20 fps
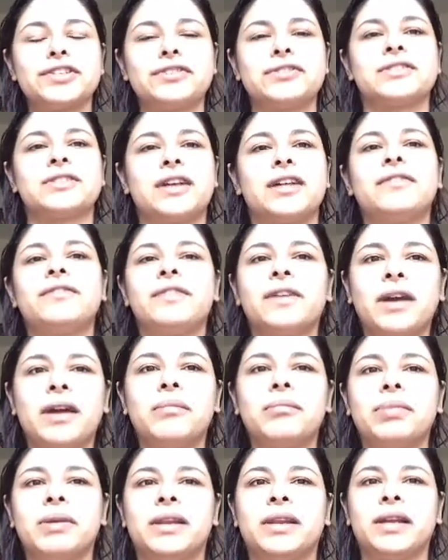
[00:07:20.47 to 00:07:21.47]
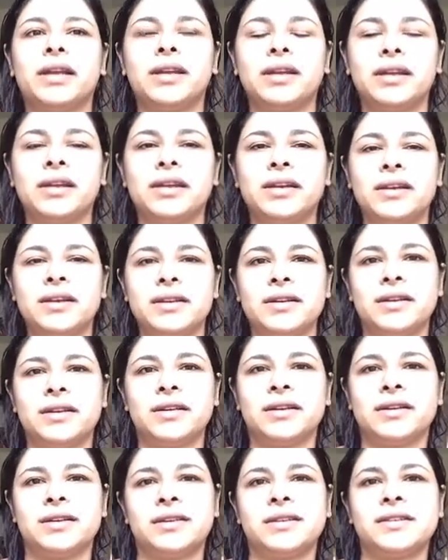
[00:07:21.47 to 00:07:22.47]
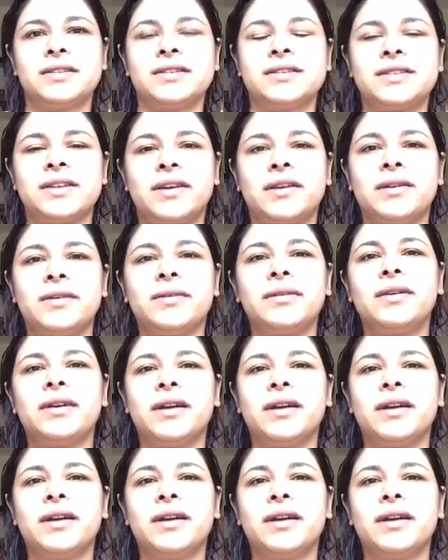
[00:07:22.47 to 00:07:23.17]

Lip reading: yourself for company. So